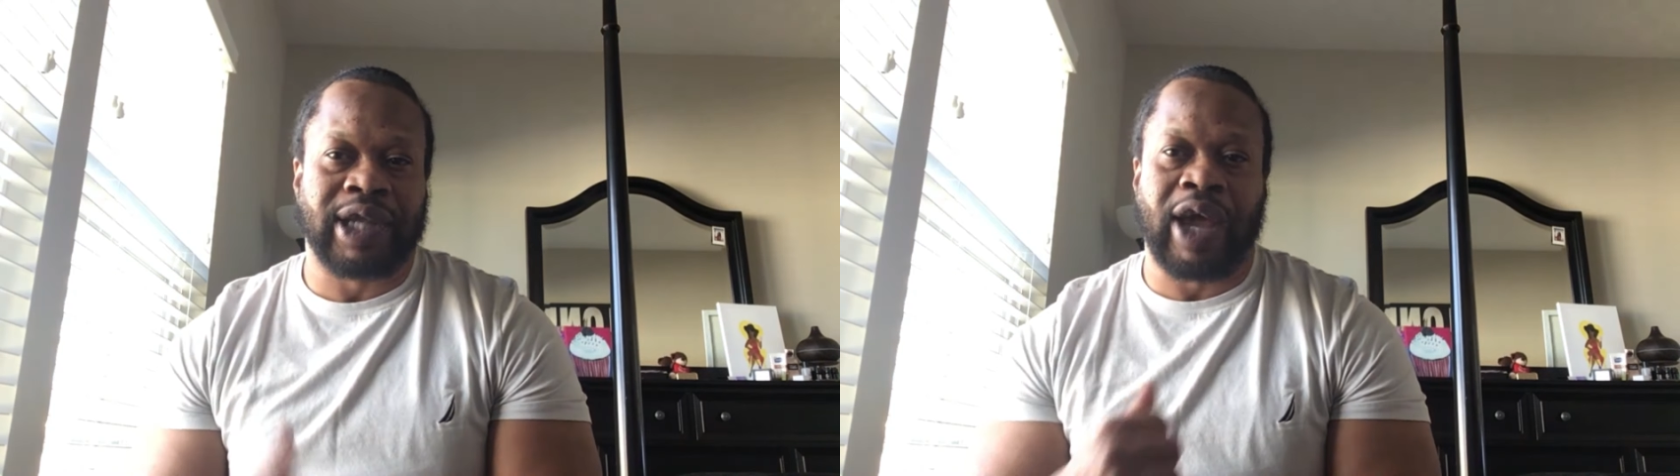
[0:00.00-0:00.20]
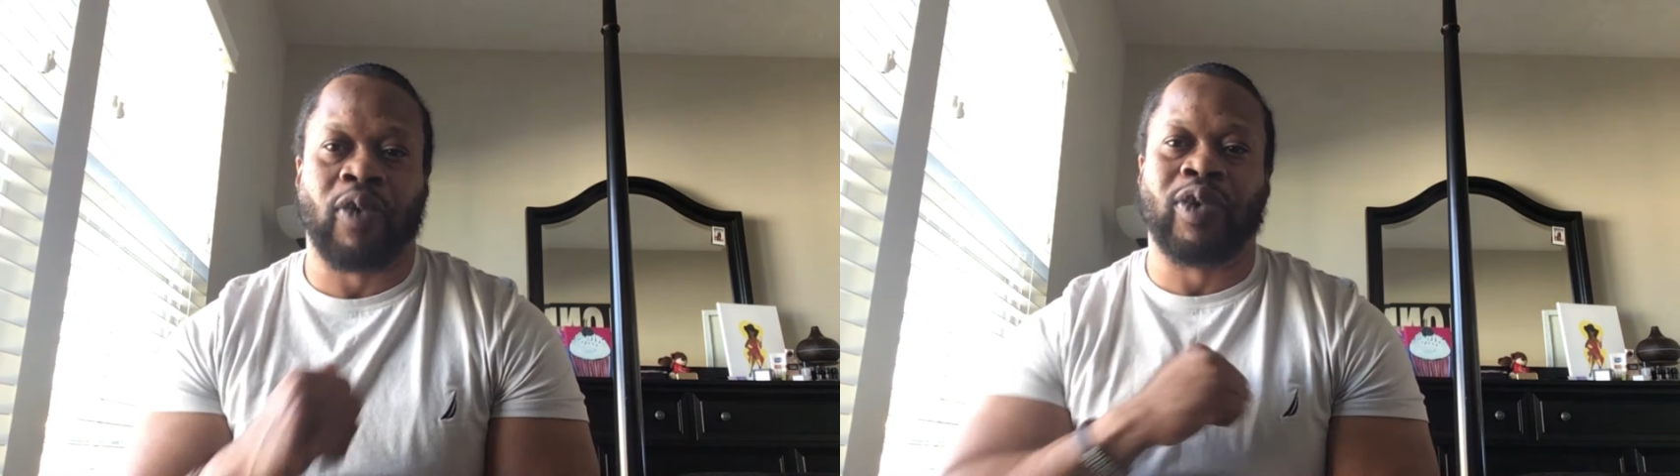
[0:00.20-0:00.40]

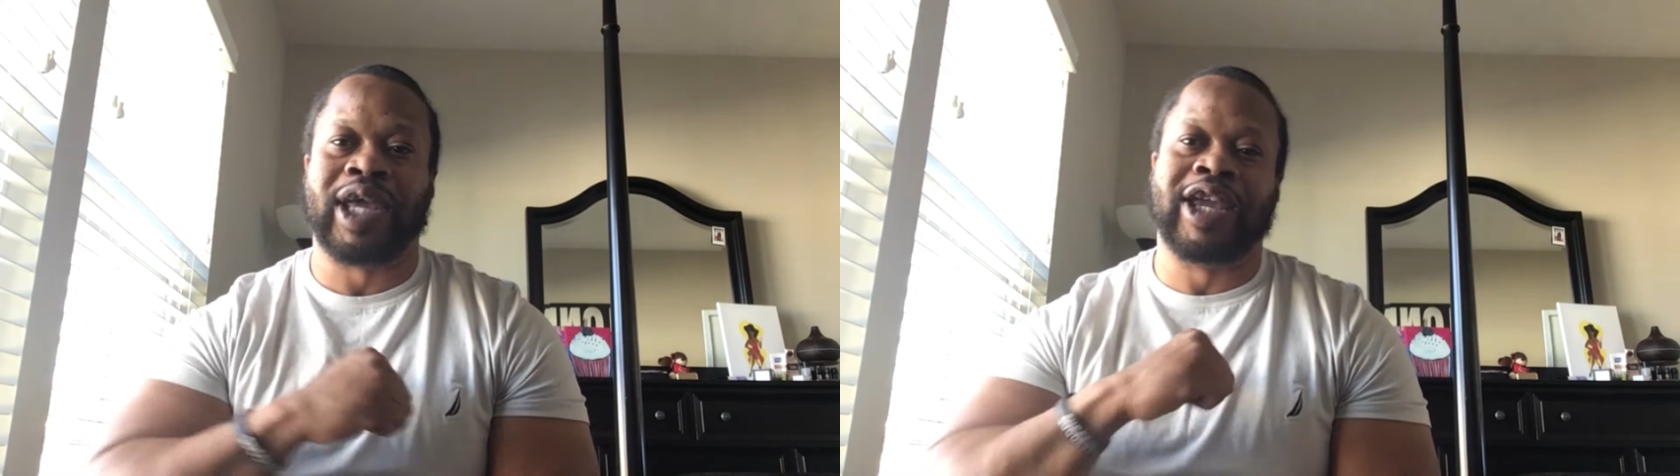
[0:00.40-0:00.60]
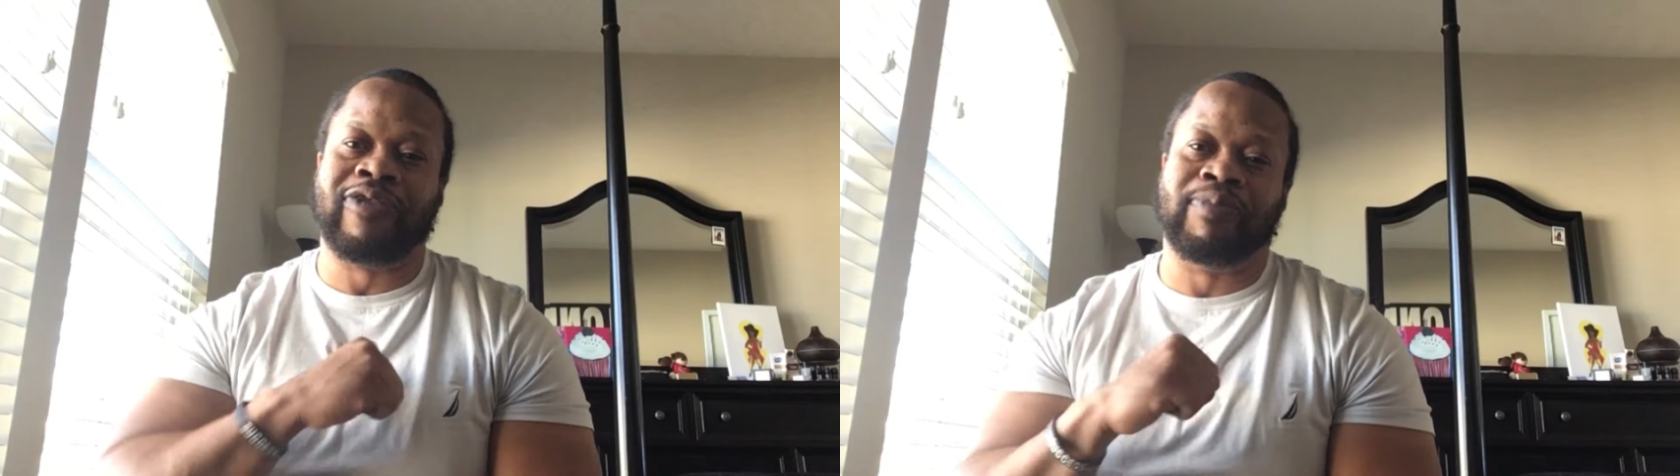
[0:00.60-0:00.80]
that
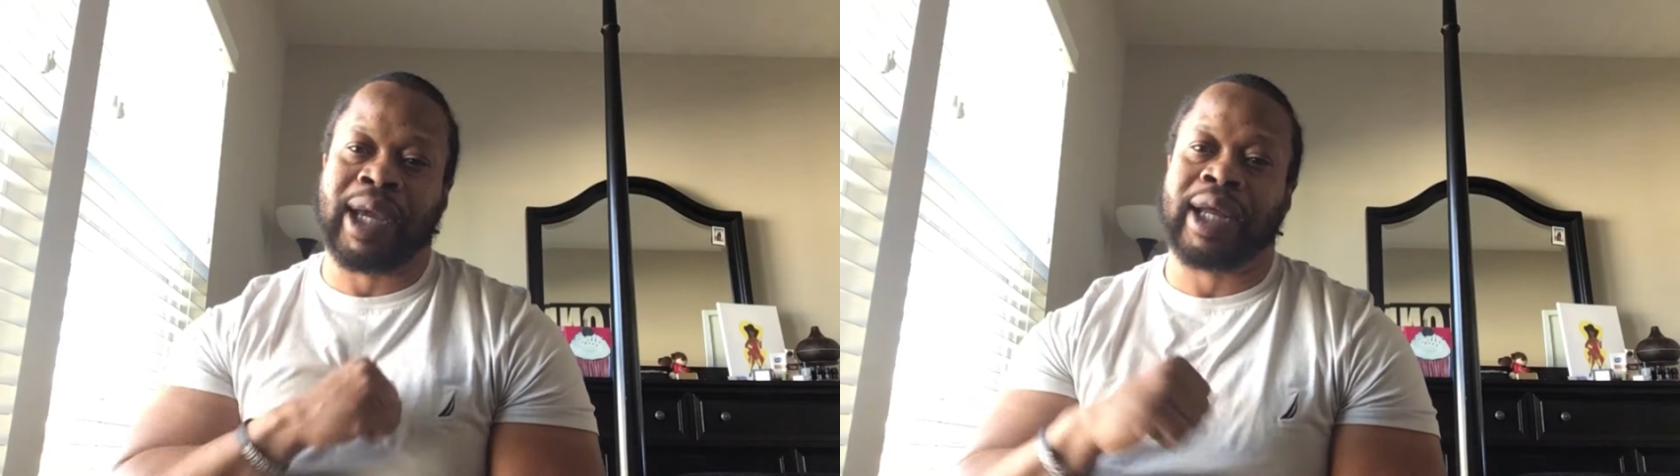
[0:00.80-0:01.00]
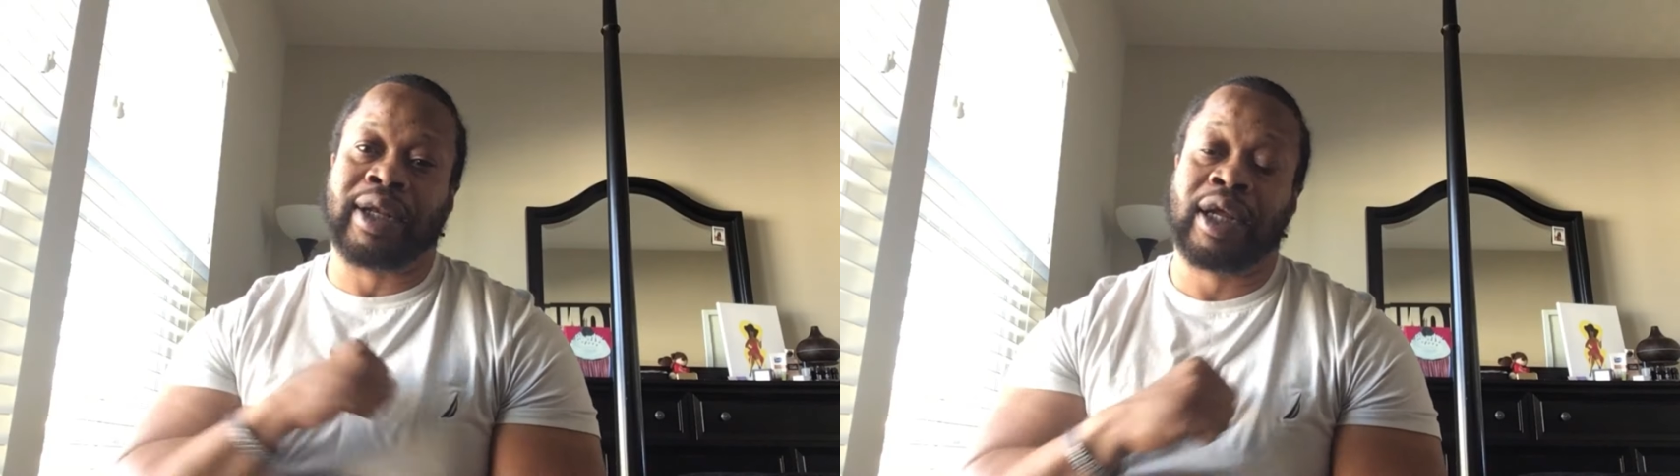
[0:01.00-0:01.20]
we've
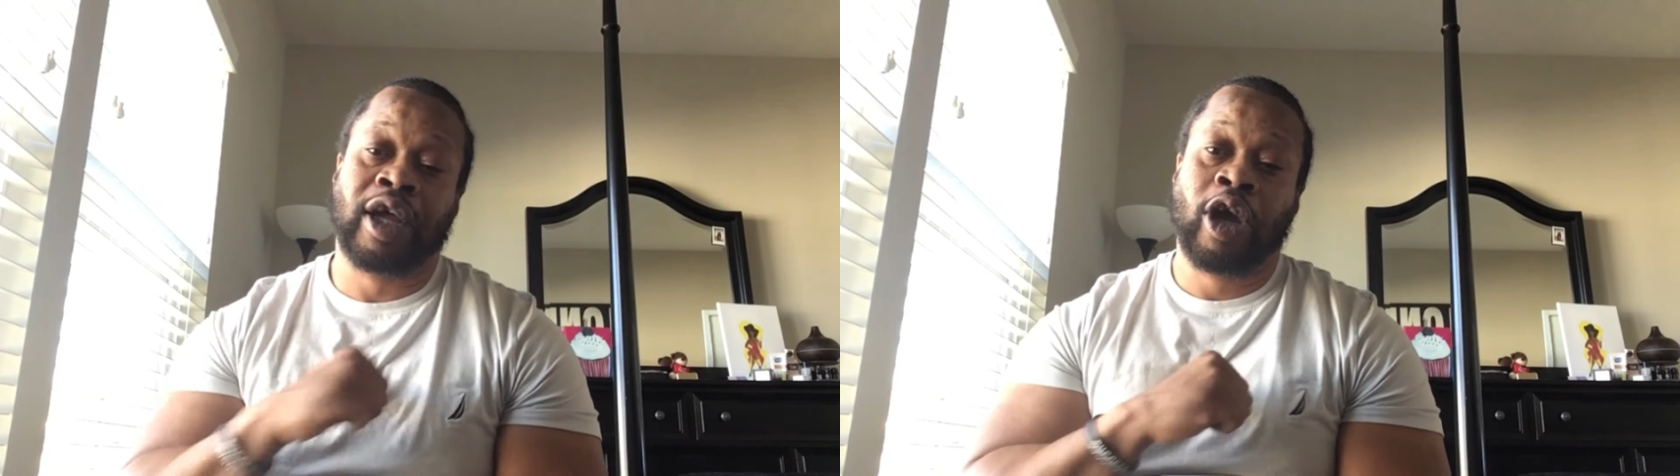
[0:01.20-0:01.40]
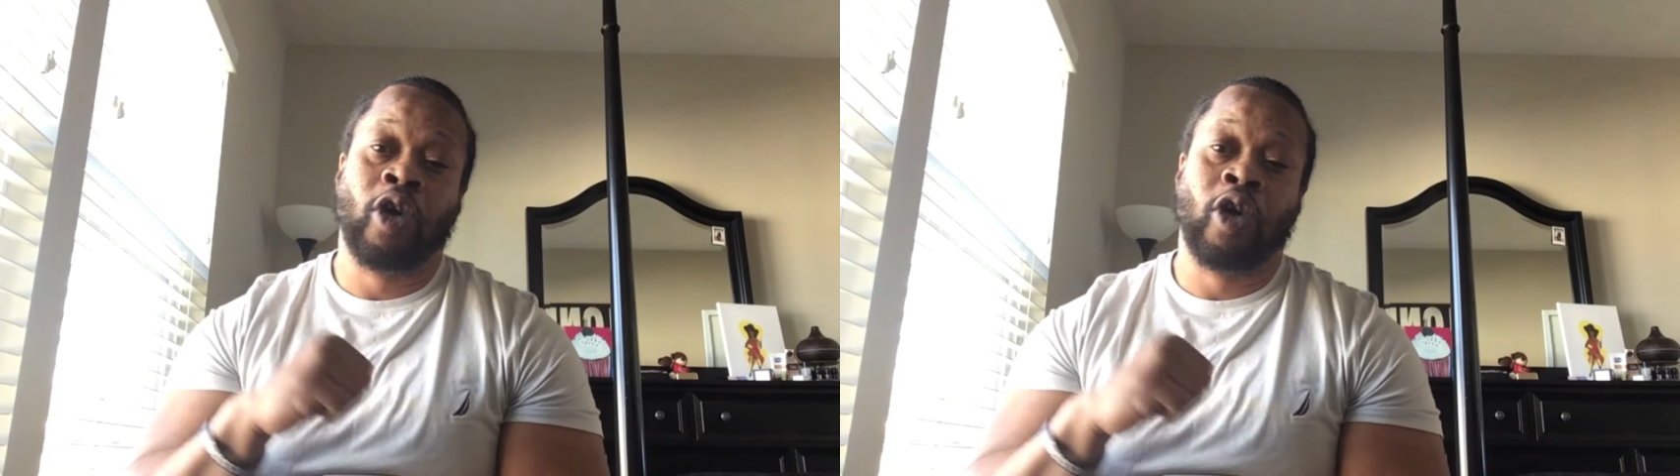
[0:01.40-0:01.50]
been